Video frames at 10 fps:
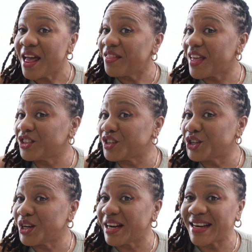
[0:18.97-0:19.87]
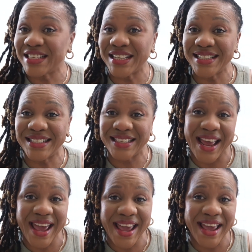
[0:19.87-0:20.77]
Thanks for tuning in
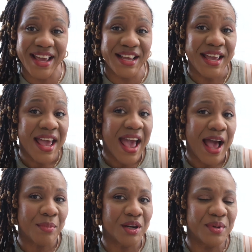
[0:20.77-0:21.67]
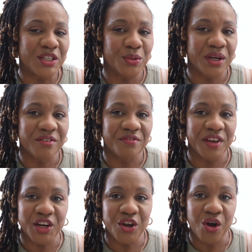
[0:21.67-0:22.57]
today. I'm going to be doing a
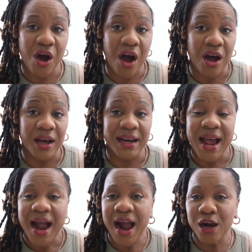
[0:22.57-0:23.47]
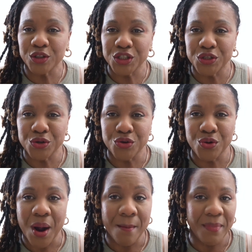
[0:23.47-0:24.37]
video on how to
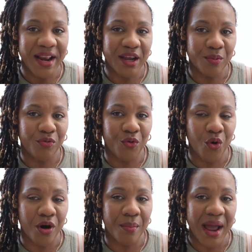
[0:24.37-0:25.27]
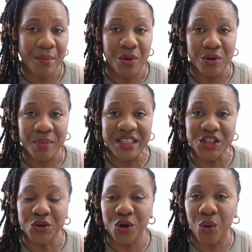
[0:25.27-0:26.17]
do makeup for my more
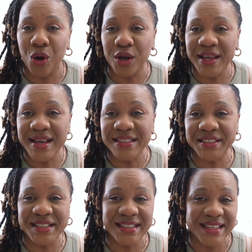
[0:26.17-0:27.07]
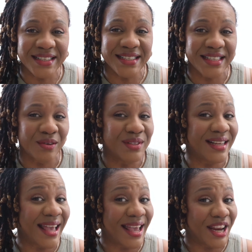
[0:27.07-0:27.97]
mature audience, the 60, 70,
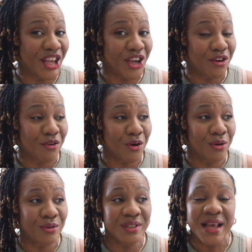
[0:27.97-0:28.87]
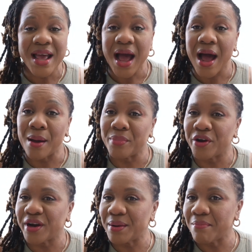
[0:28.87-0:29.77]
80-year-olds.
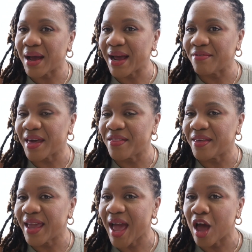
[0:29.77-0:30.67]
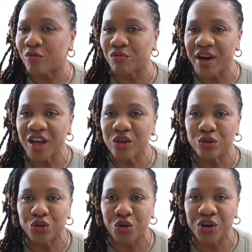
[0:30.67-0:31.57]
Bearing in mind that they have
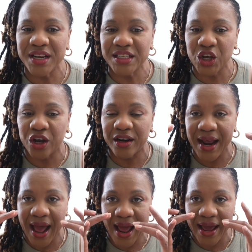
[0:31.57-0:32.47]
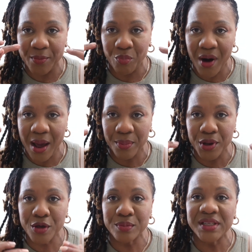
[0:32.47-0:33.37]
wrinkles, crease, under eye
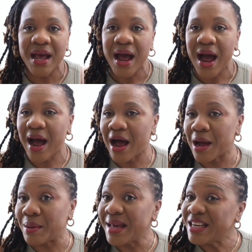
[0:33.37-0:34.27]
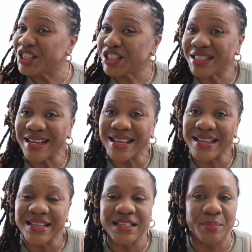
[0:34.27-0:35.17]
problems. Just an
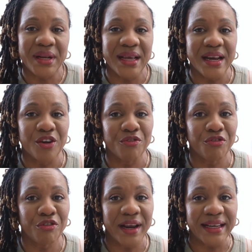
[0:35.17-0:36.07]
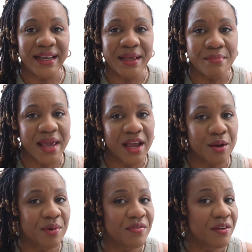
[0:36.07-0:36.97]
easy, beginner friendly
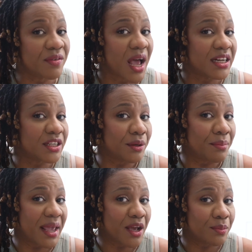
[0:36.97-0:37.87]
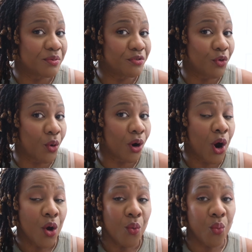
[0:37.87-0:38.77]
makeup if they've not done makeup before,
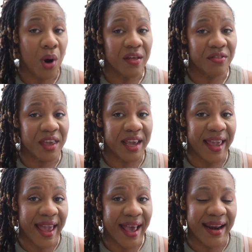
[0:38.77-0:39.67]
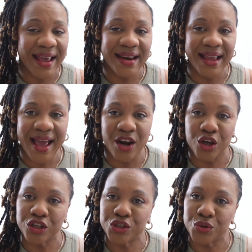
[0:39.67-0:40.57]
what they can and
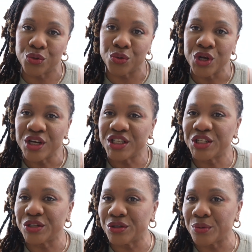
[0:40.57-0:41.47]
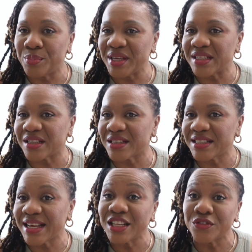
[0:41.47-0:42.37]
cannot do to be
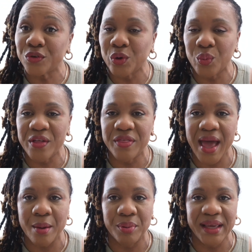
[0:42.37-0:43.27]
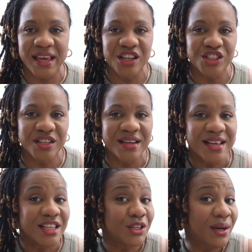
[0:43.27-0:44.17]
successful with the application.
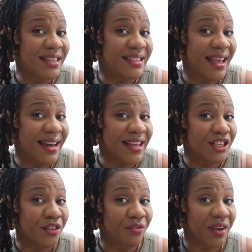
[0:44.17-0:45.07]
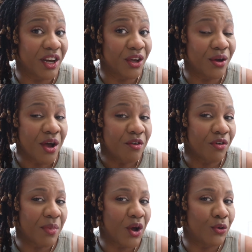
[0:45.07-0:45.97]
So let's get into the video.
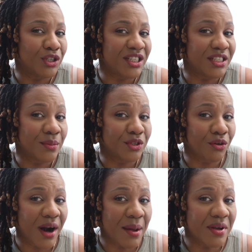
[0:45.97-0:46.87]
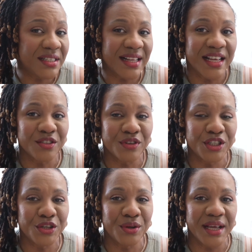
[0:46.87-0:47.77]
For my OG subscribers, thanks for
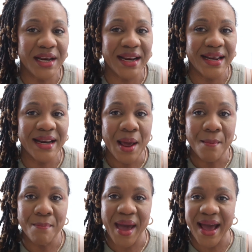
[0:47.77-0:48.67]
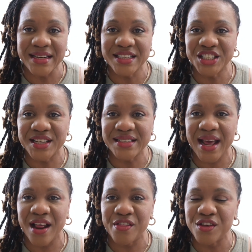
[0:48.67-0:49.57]
tuning in back to Jess
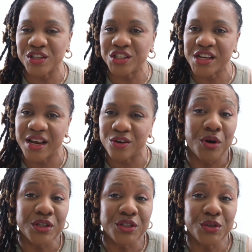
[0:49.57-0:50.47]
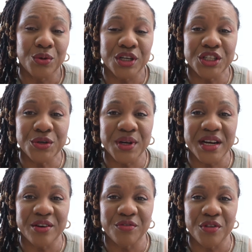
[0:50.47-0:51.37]
Althea's channel. Persons who are tuning
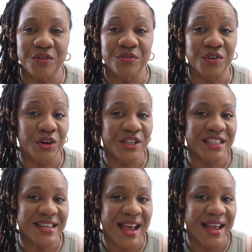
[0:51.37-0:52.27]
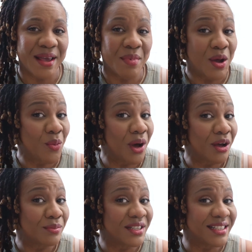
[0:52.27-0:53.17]
in for the first time,
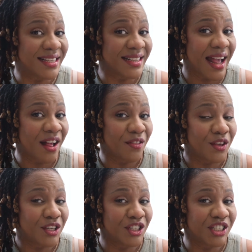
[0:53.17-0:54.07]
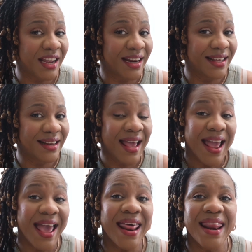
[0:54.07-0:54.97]
welcome to Jess Althea's channel,
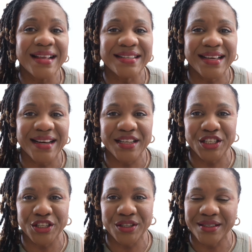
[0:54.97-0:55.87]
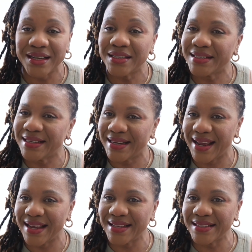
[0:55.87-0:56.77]
and let's get into
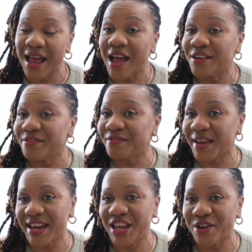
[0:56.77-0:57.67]
today's video.